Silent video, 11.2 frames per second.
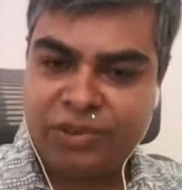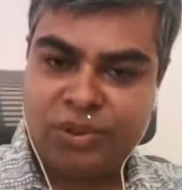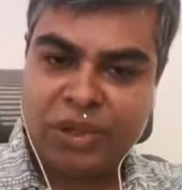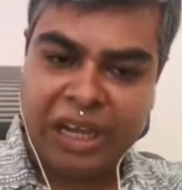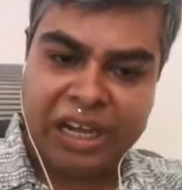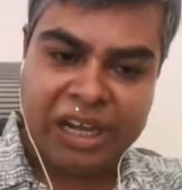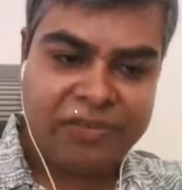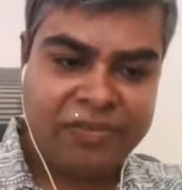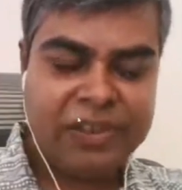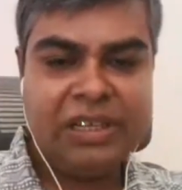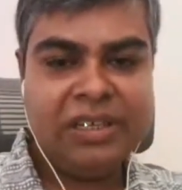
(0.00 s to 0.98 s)
You
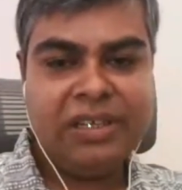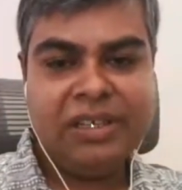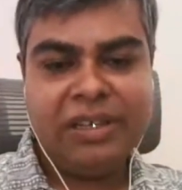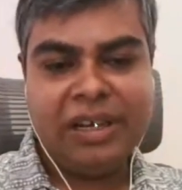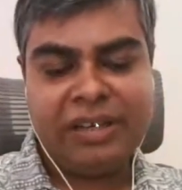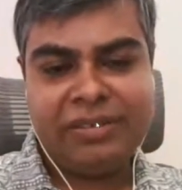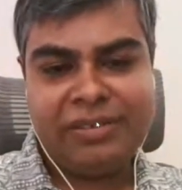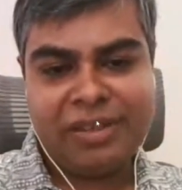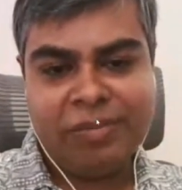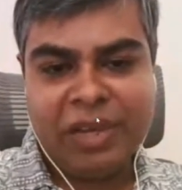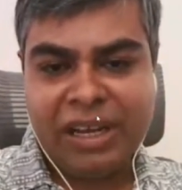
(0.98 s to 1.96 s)
have to
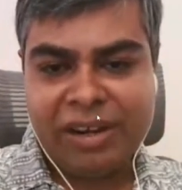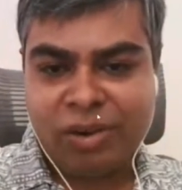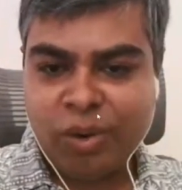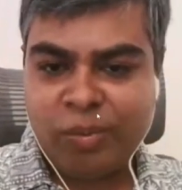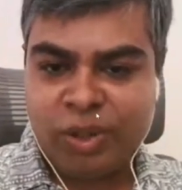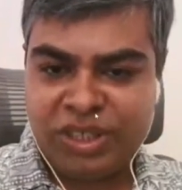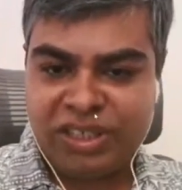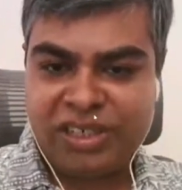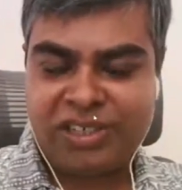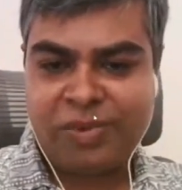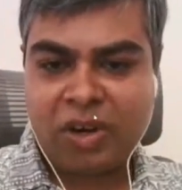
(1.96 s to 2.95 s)
have a similar
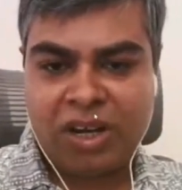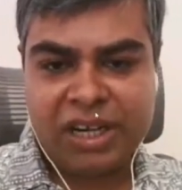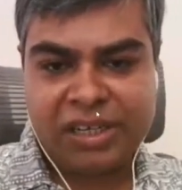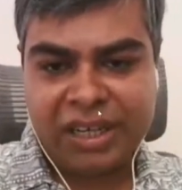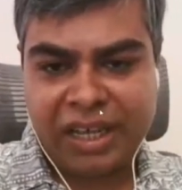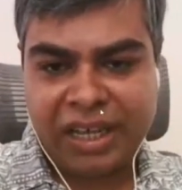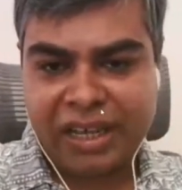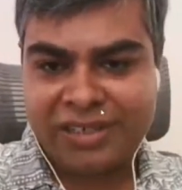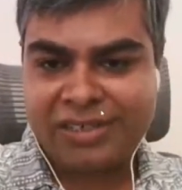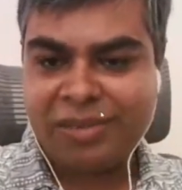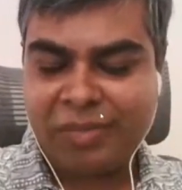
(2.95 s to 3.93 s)
homogeneous product
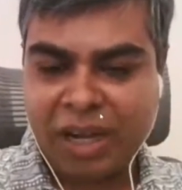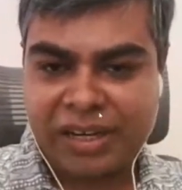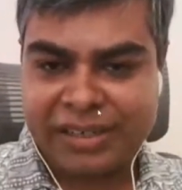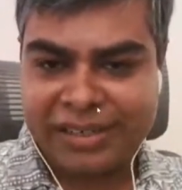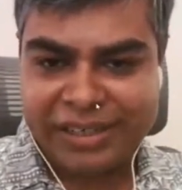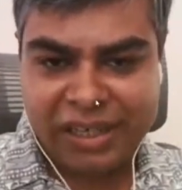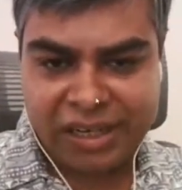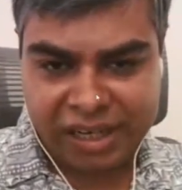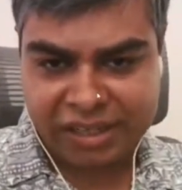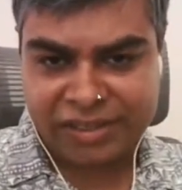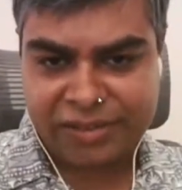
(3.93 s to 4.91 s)
as the market leader
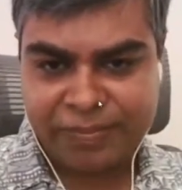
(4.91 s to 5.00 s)
has.